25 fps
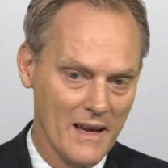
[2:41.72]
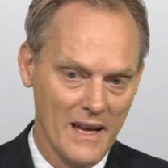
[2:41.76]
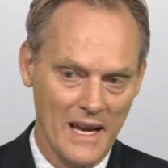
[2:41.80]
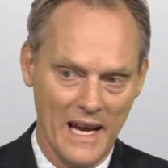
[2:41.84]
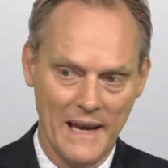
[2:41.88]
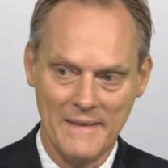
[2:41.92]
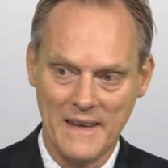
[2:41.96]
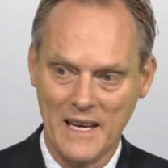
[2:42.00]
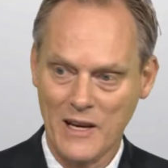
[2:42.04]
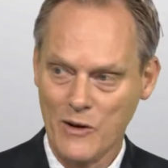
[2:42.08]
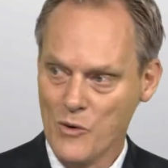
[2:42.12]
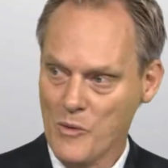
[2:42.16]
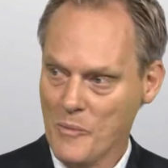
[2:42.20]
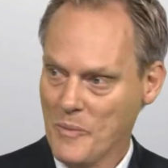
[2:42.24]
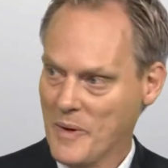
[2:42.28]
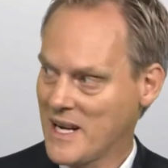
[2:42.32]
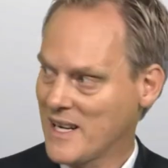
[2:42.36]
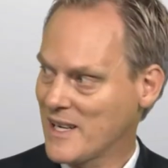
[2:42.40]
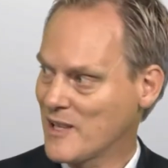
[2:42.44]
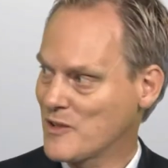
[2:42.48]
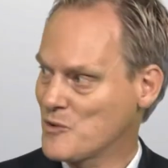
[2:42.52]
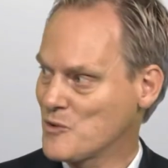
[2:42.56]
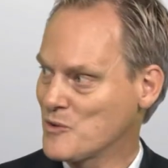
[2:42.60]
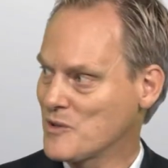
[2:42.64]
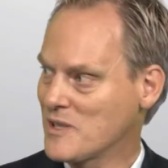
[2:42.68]
And they
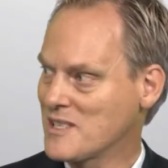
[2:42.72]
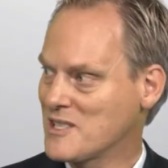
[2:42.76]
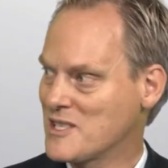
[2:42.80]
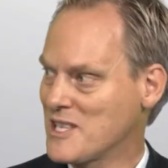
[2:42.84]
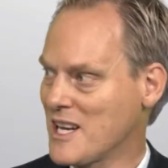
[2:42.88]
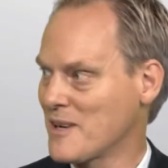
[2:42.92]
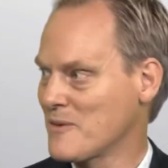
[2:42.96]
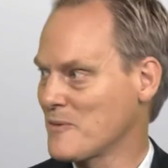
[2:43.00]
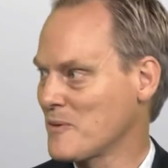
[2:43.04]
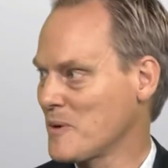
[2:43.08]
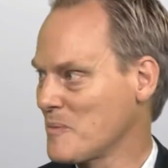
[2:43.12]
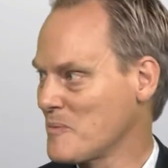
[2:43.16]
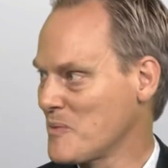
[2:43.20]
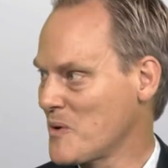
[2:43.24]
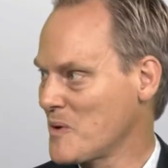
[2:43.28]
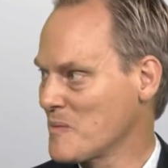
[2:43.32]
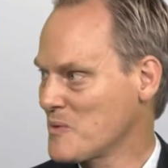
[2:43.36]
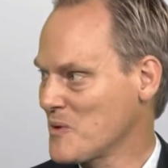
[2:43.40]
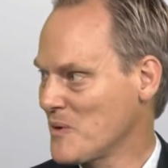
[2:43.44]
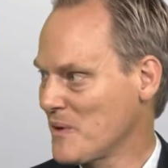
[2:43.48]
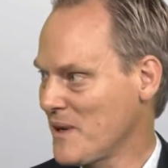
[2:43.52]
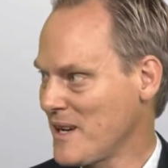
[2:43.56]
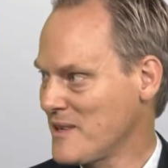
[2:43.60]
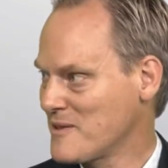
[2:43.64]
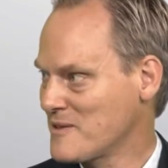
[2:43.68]
compared it to the general
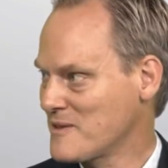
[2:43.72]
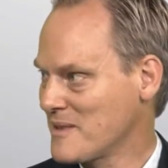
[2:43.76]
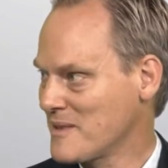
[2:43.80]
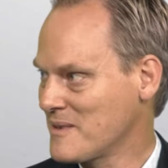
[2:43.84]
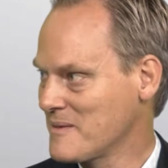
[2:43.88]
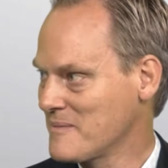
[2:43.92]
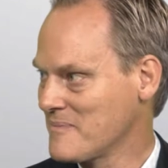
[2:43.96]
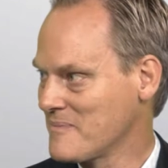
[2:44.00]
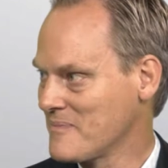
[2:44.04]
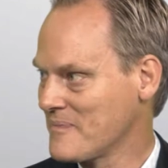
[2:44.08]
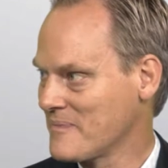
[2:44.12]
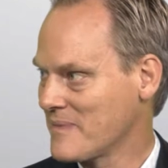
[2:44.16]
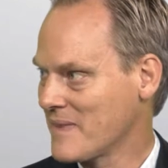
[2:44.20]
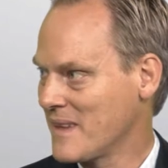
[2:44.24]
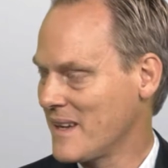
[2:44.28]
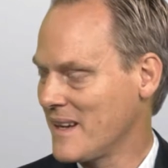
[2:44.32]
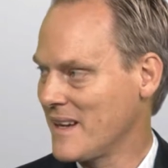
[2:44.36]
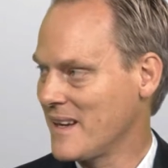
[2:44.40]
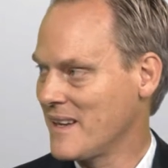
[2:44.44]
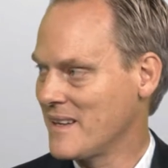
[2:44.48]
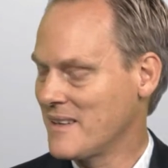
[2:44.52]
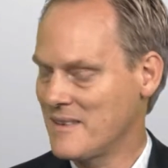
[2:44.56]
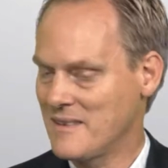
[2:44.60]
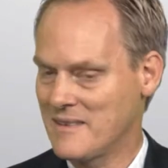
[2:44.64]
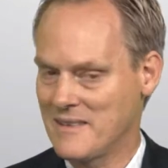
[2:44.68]
population.
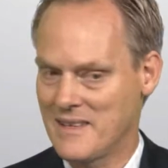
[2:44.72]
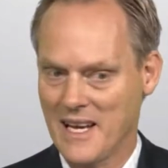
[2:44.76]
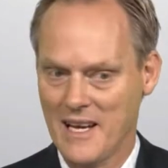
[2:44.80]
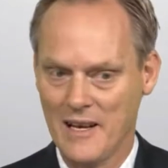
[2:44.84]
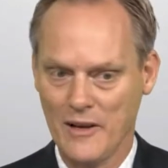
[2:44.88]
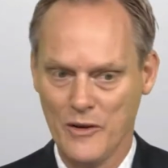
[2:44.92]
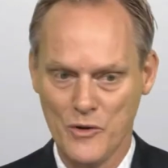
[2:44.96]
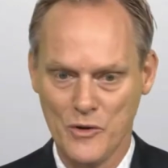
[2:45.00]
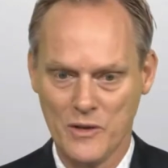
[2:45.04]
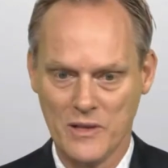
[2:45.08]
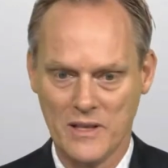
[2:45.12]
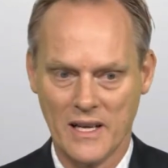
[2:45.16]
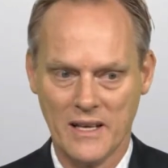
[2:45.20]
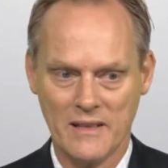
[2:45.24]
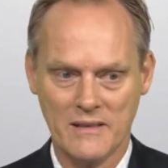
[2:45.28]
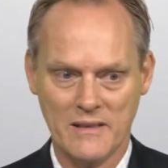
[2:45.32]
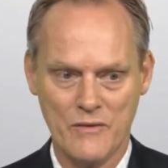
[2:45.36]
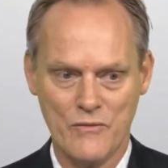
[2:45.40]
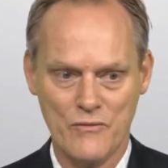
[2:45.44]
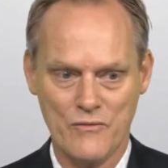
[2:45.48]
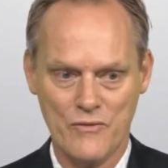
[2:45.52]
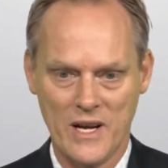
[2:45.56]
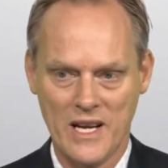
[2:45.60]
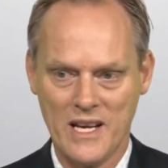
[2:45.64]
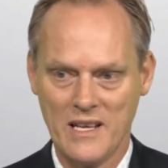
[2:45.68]
And they looked at the
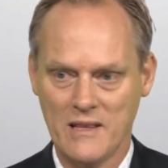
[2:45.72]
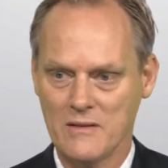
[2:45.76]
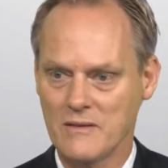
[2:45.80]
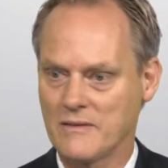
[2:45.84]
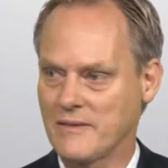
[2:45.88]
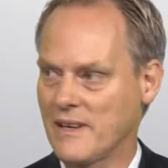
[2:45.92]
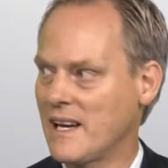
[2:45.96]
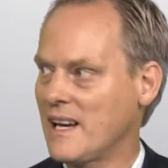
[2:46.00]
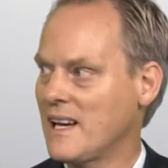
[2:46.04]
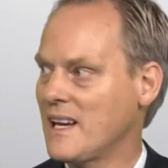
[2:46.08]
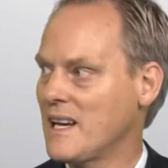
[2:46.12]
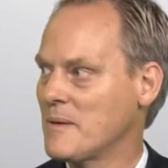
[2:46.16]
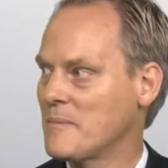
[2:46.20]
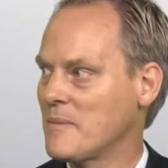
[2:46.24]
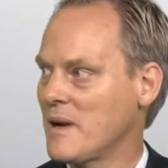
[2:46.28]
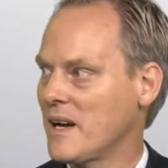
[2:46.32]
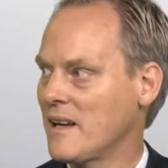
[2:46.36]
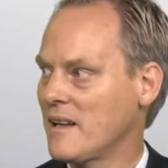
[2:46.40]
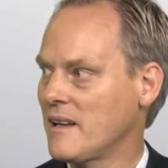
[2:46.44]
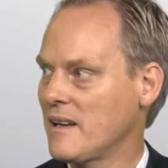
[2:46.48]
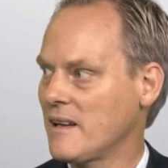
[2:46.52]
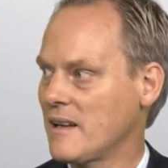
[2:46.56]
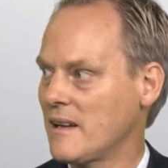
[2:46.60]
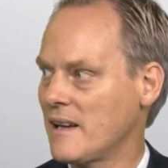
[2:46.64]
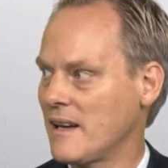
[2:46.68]
rate of
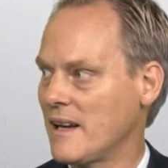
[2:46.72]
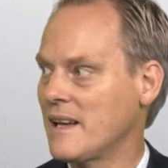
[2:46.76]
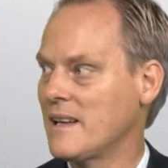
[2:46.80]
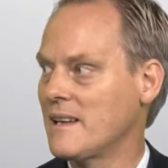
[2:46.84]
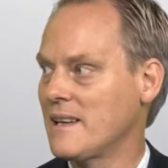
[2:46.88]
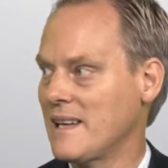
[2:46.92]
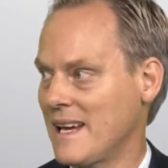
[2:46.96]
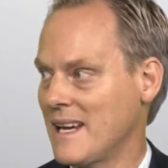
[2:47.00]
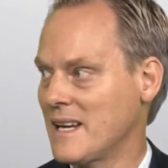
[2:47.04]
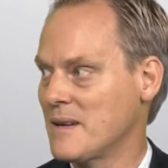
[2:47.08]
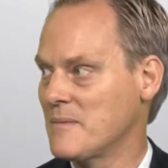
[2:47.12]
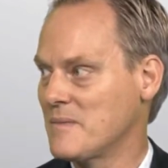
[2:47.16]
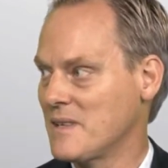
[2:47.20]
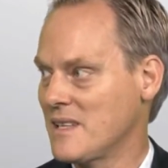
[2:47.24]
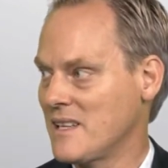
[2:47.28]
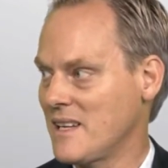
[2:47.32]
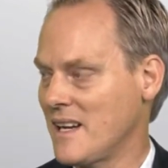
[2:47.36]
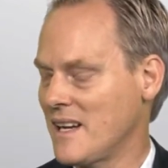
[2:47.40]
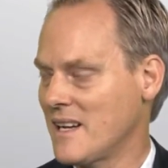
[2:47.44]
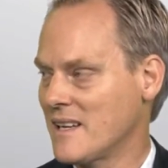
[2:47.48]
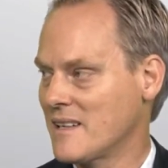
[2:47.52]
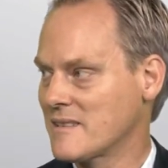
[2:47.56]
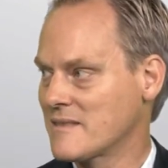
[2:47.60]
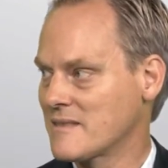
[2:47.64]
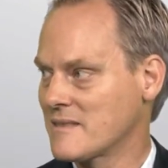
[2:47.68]
AML and
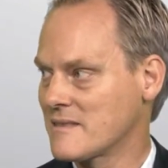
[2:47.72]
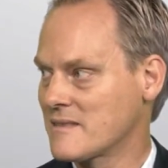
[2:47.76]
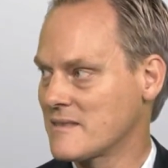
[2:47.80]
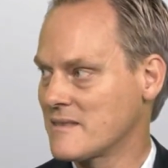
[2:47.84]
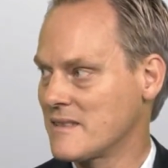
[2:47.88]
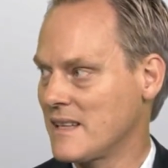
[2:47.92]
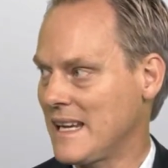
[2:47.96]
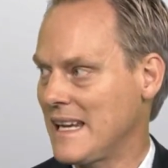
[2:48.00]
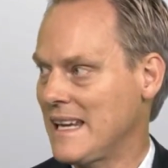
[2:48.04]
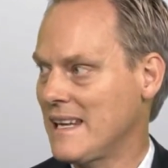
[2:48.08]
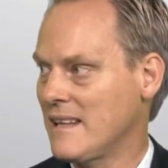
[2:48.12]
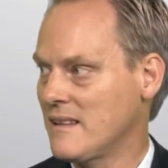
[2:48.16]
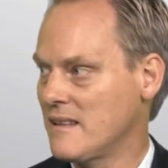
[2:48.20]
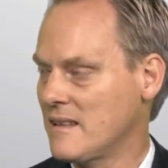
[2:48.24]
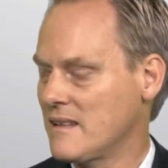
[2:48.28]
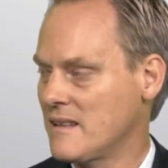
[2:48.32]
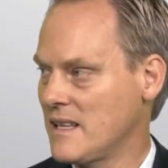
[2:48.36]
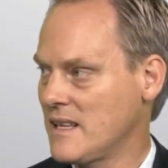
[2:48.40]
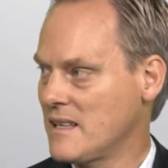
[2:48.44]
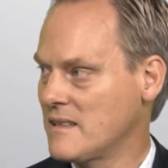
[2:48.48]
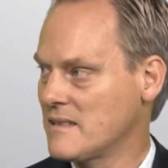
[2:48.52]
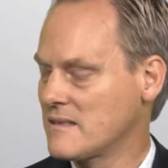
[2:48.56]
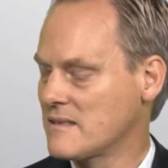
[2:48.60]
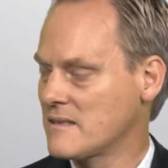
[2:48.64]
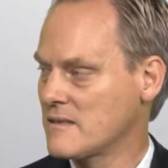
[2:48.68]
MDS in
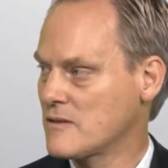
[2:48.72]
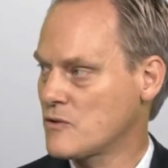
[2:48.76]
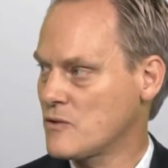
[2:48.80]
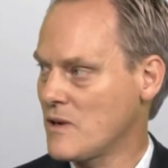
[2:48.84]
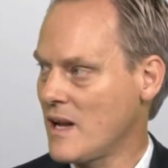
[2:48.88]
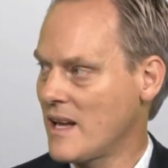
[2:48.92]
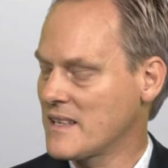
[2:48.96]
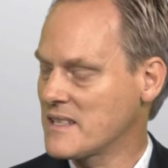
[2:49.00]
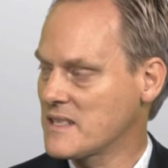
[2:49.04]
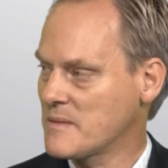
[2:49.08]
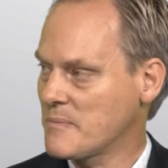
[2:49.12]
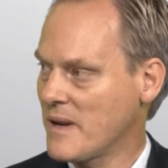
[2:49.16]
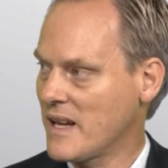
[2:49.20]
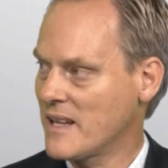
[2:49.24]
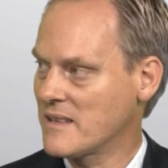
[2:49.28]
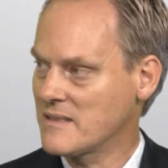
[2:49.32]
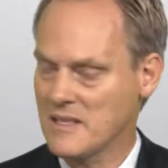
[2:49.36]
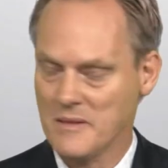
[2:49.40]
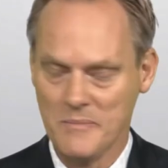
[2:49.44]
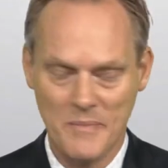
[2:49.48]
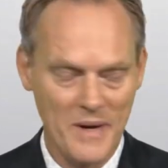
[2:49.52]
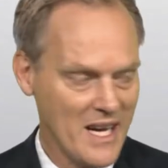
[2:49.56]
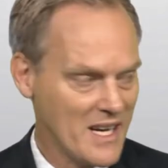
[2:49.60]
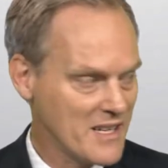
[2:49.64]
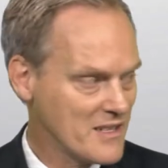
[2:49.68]
these
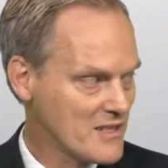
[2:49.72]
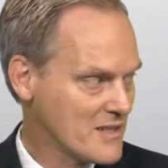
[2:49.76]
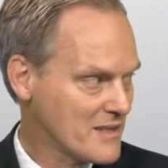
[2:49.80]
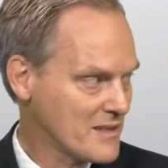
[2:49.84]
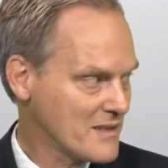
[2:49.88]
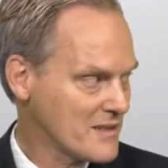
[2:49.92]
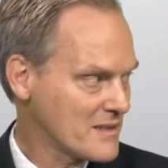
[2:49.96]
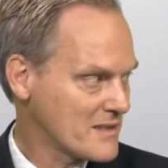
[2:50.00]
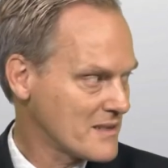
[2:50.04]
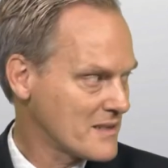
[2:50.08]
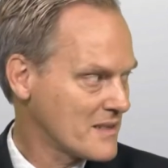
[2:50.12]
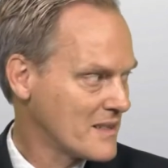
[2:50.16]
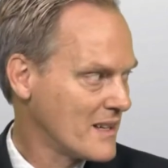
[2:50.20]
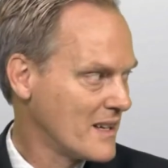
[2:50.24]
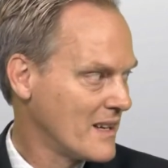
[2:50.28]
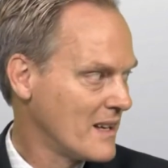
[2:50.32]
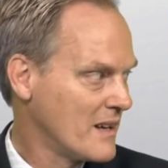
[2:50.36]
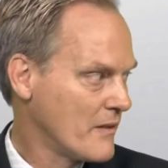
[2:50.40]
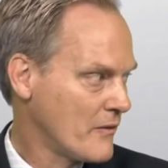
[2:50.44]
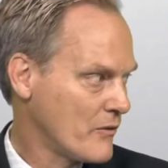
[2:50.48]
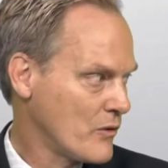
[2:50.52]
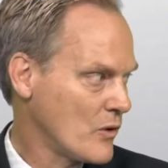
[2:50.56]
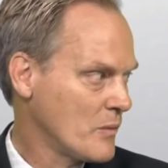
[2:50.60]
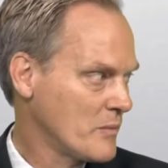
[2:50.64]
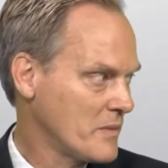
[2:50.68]
transplanted patients
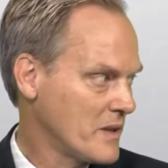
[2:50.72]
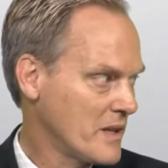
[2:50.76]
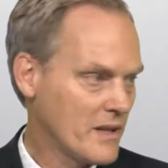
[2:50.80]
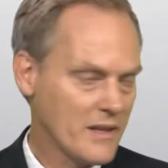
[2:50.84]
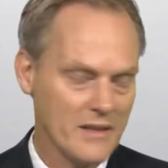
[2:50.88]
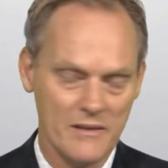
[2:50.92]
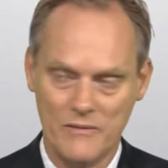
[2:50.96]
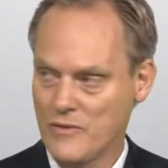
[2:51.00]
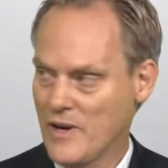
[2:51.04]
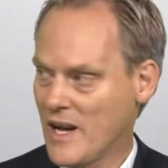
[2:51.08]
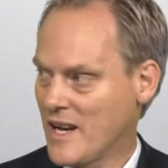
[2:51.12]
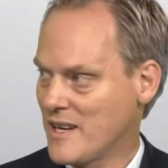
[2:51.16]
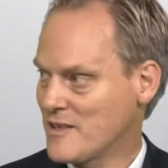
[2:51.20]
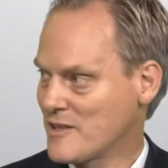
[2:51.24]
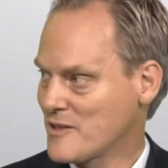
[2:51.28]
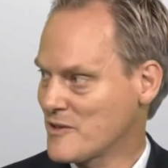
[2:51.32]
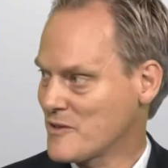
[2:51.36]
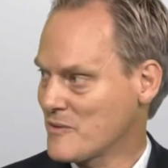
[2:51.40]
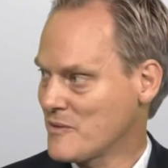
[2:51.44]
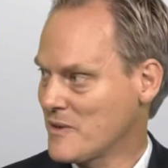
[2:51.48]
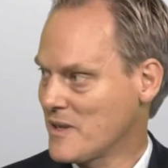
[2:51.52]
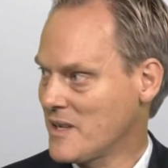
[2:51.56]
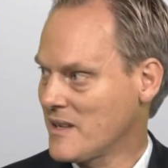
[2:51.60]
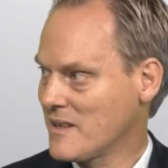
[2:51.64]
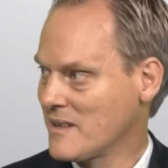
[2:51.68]
from the
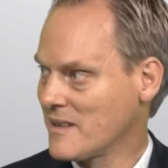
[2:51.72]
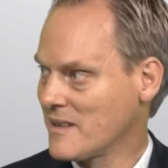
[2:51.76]
registry.